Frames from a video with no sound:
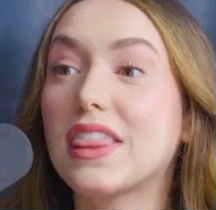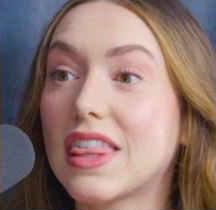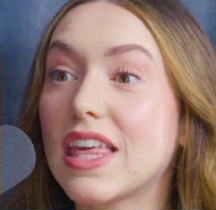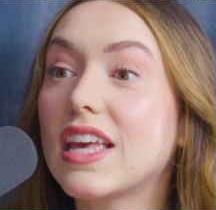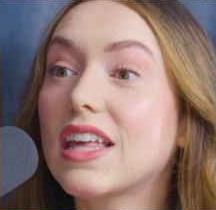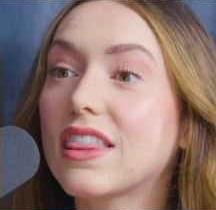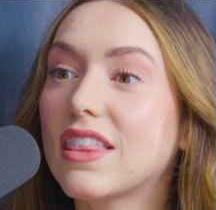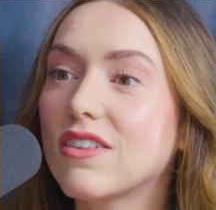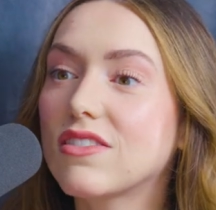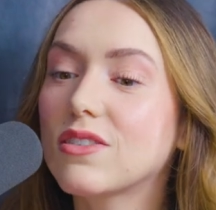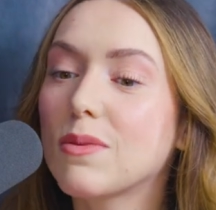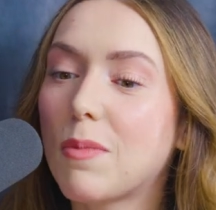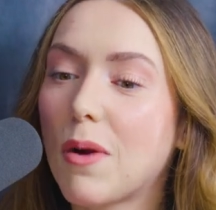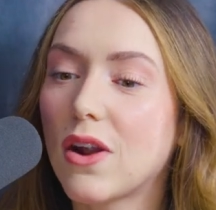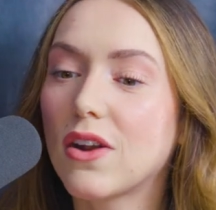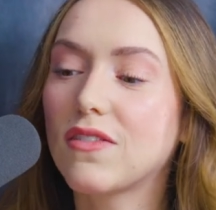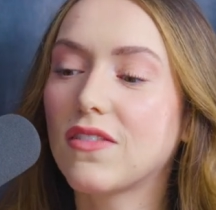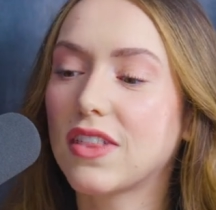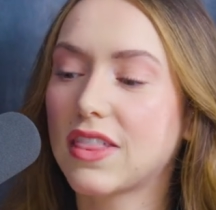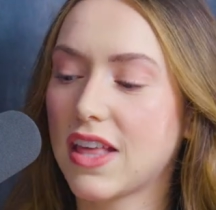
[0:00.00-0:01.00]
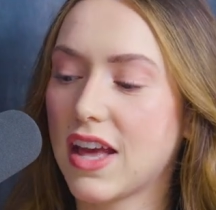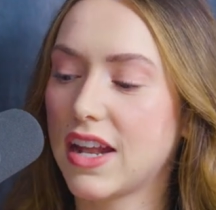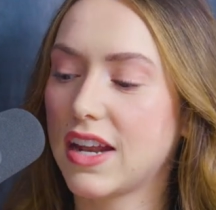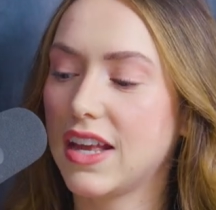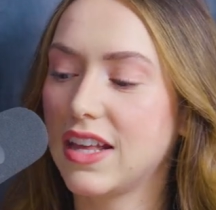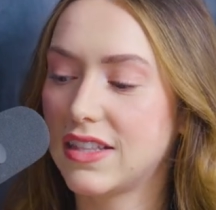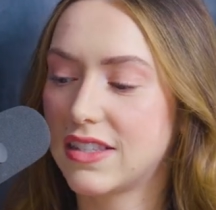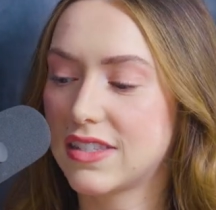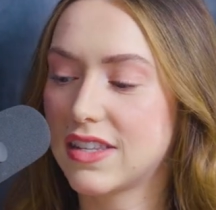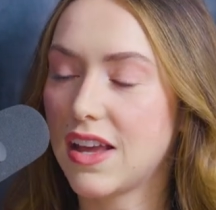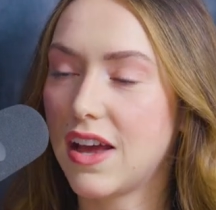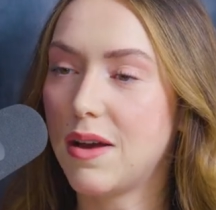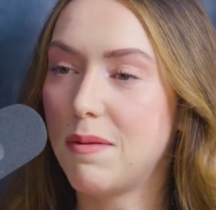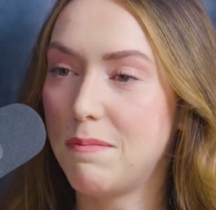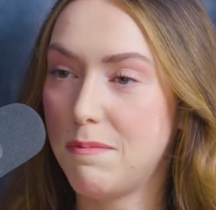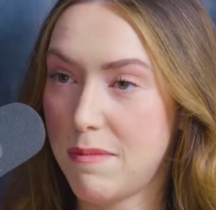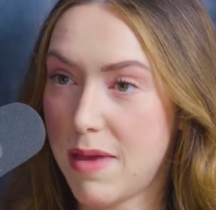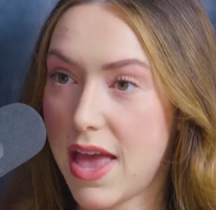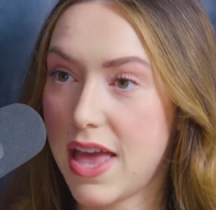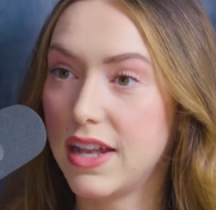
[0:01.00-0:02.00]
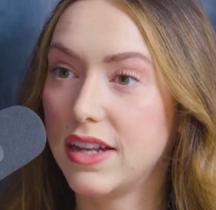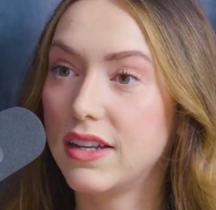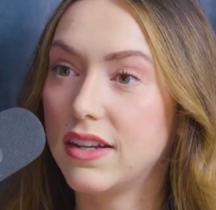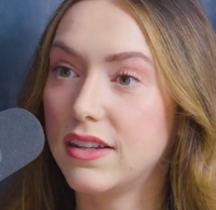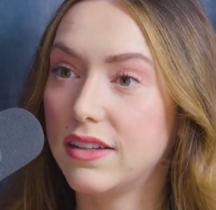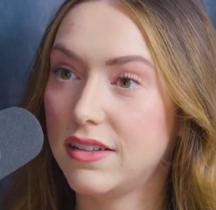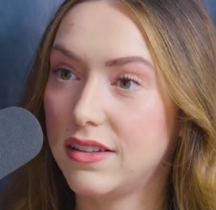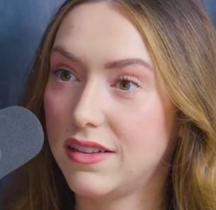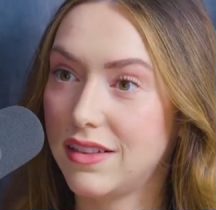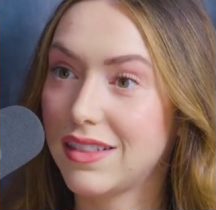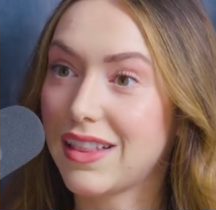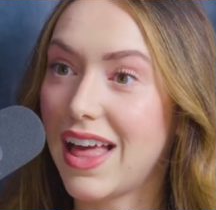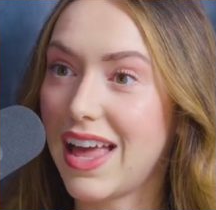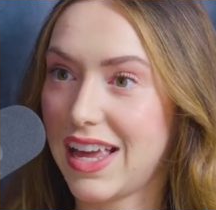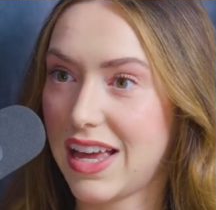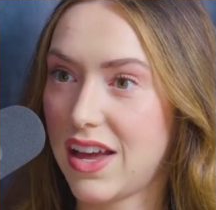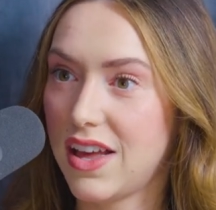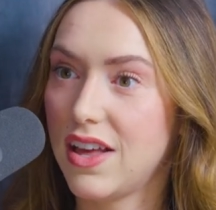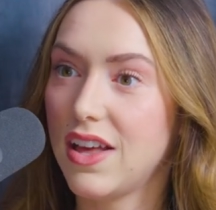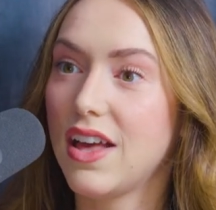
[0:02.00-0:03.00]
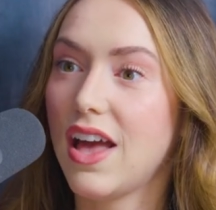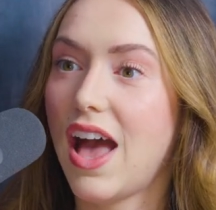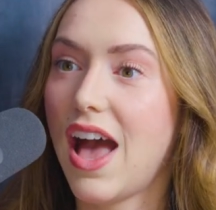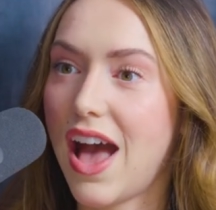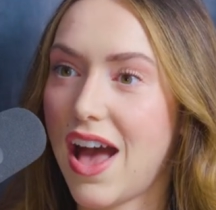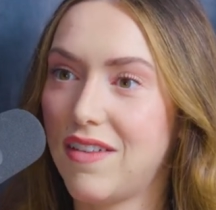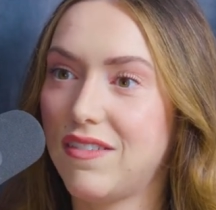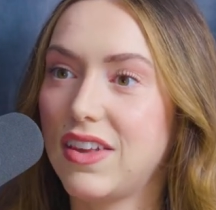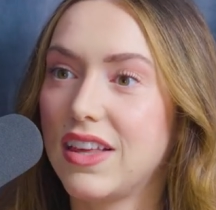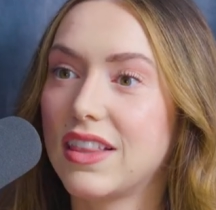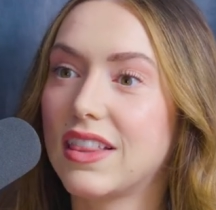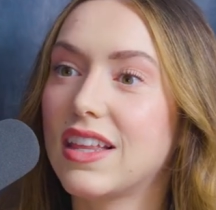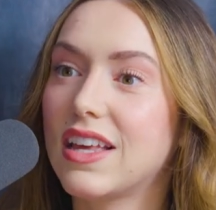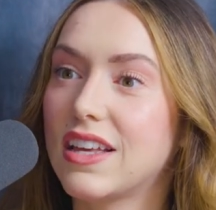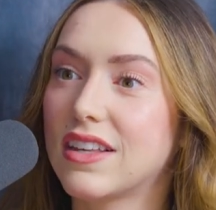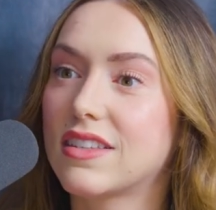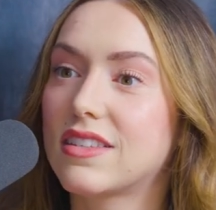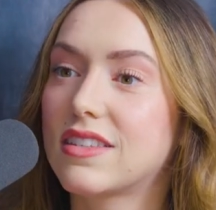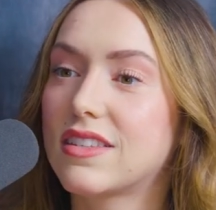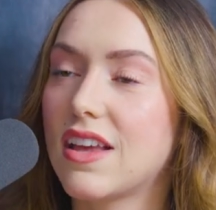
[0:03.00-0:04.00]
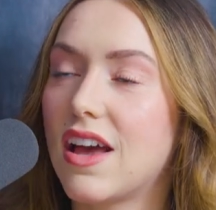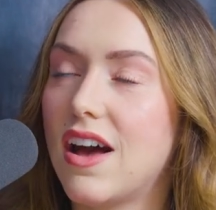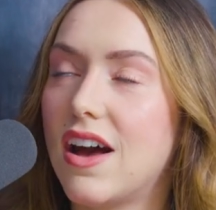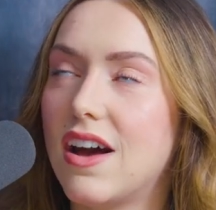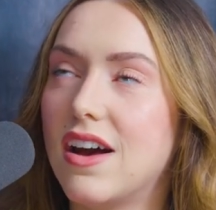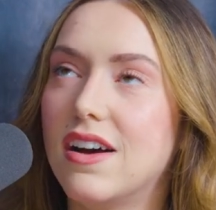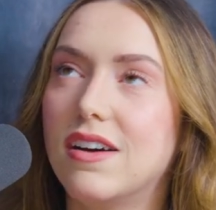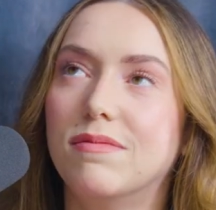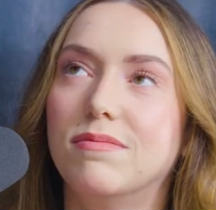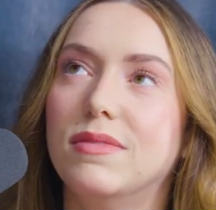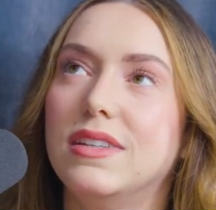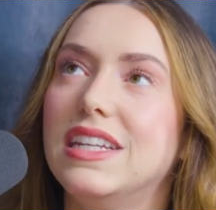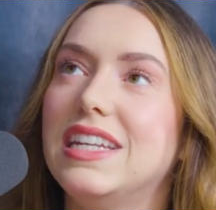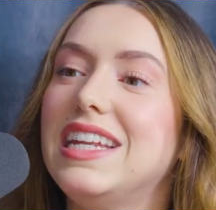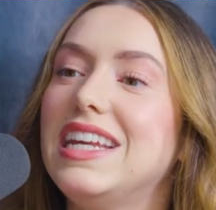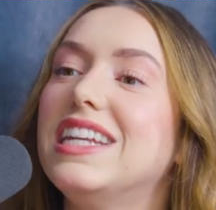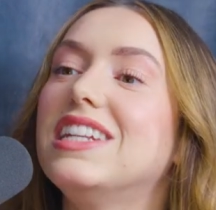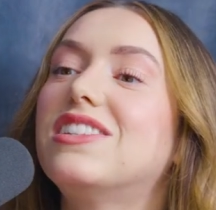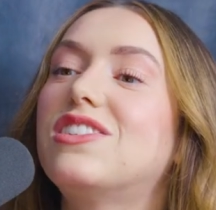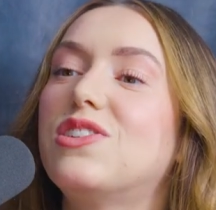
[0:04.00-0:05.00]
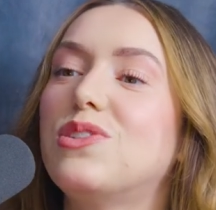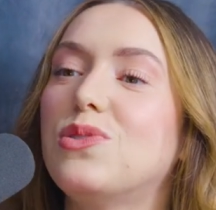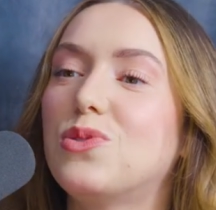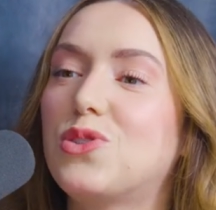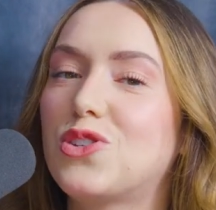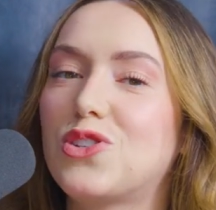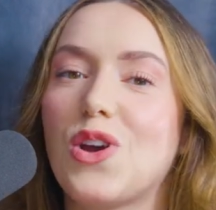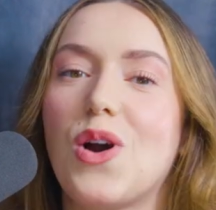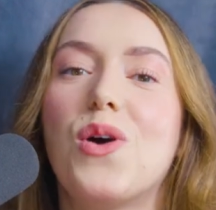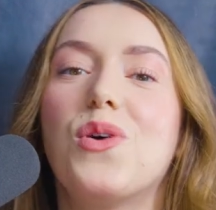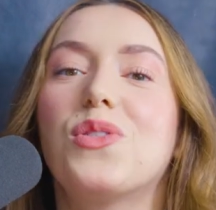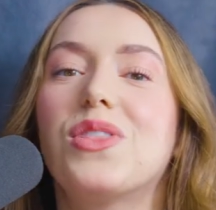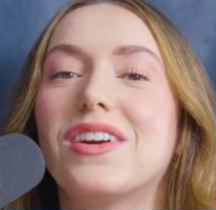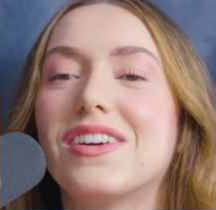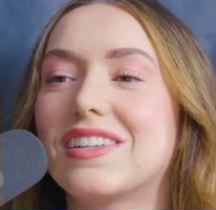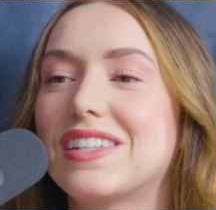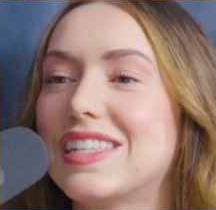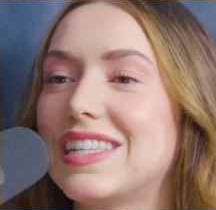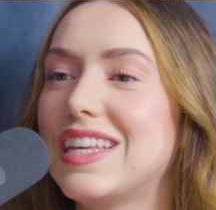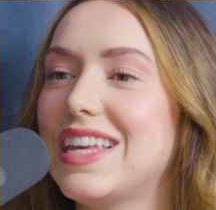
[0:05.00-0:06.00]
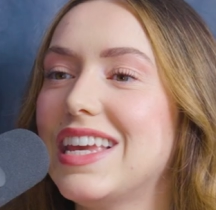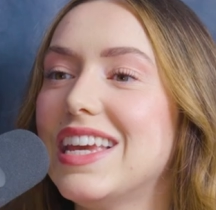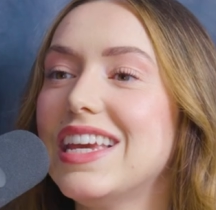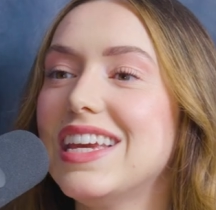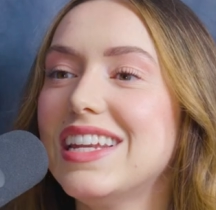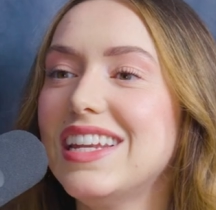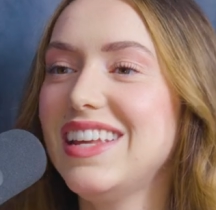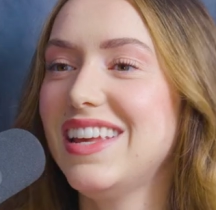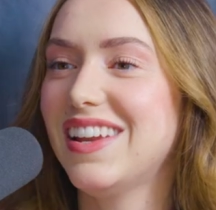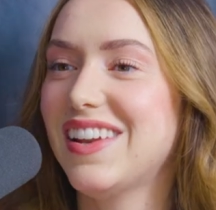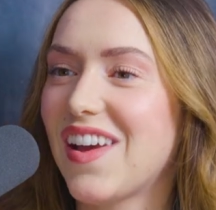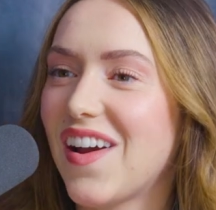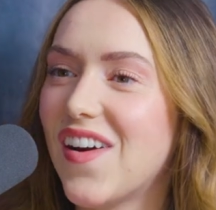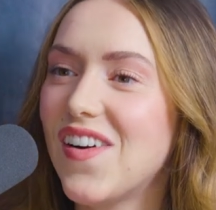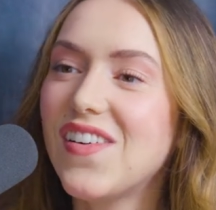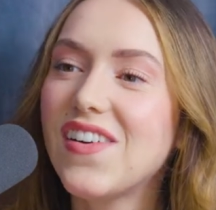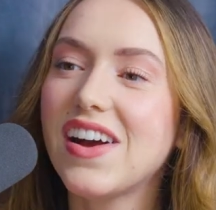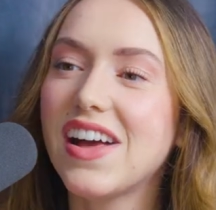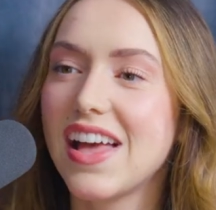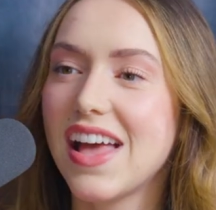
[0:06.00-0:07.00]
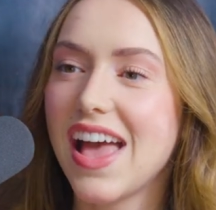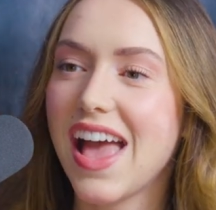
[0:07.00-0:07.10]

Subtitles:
think there's a part of it that it's men like having this need to sow their seed, you know?